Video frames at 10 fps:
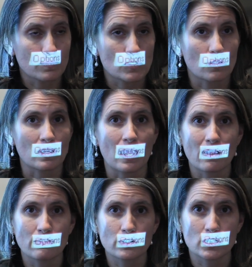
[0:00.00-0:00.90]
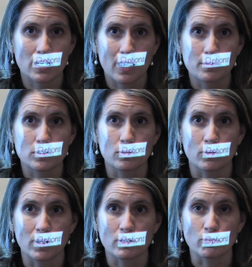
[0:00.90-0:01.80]
So the average time to
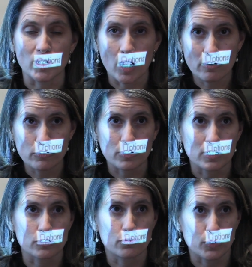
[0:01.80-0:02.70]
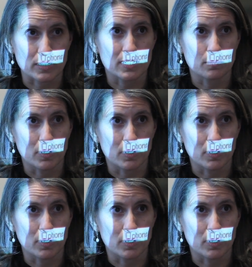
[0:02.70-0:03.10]
recovery is 14